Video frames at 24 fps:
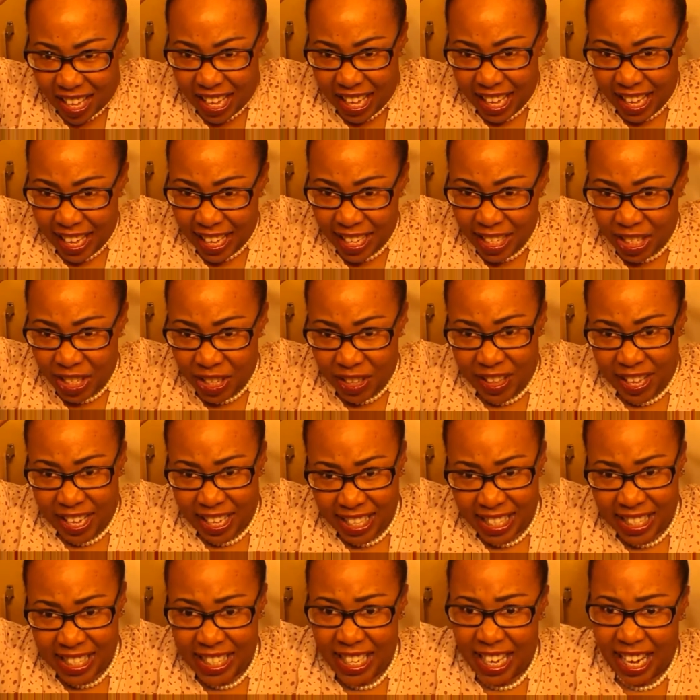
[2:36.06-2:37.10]
and so that
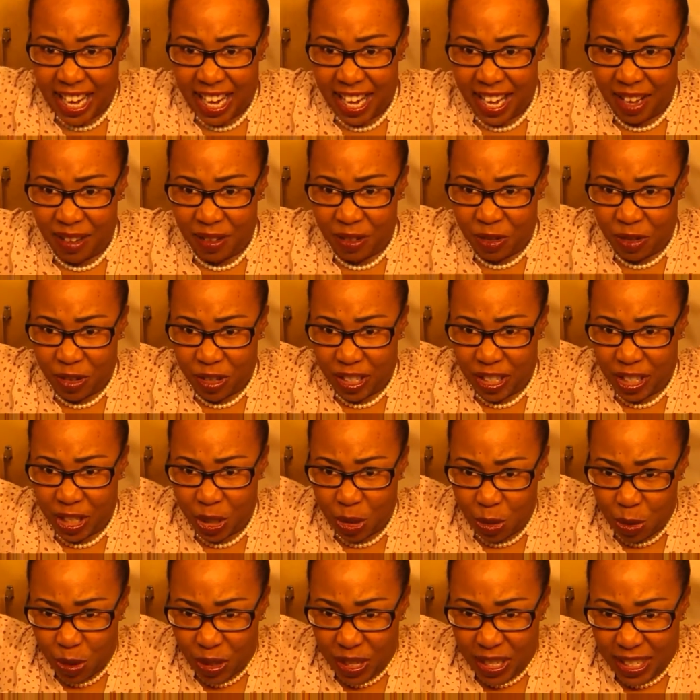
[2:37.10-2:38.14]
it's tight I'm going to
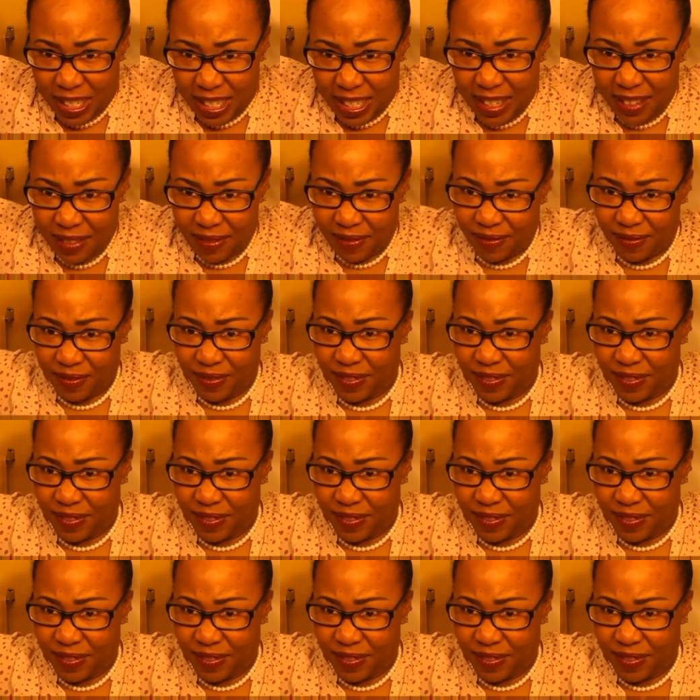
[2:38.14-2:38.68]
squeeze it